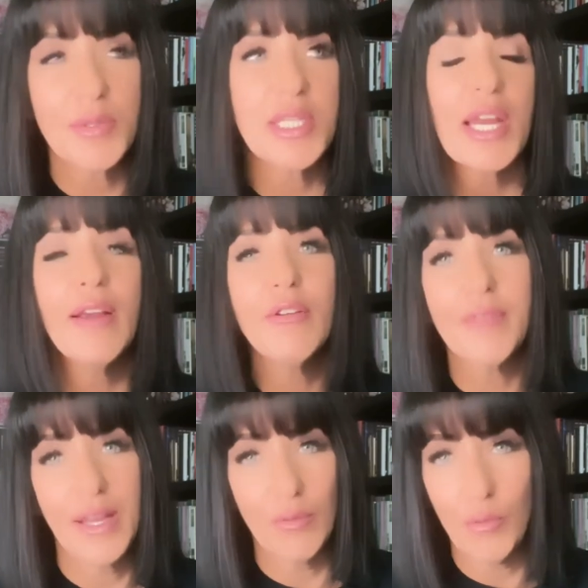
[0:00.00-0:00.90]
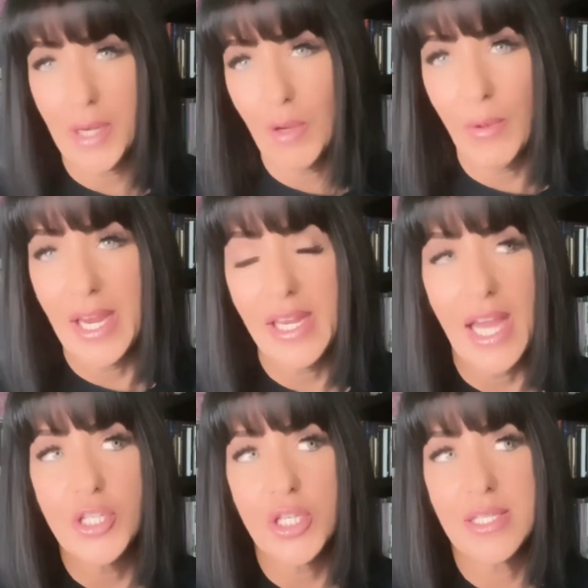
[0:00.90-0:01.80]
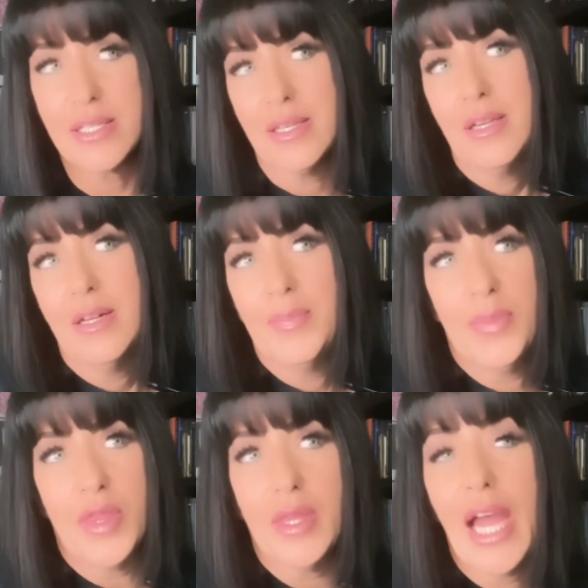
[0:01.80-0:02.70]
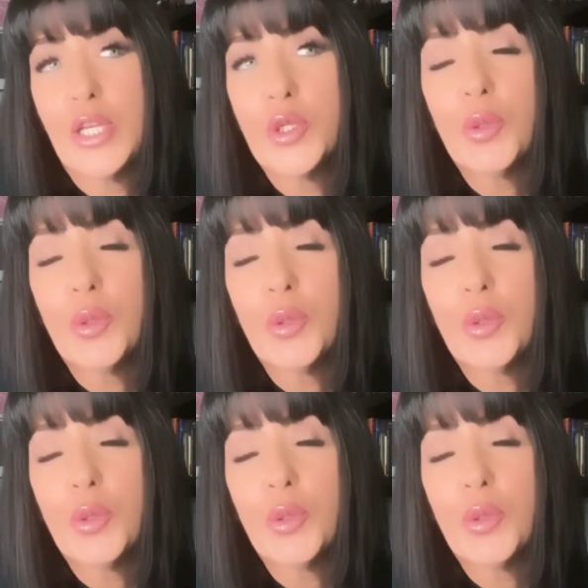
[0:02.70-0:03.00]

I was terrified of what I weighed. I just I knew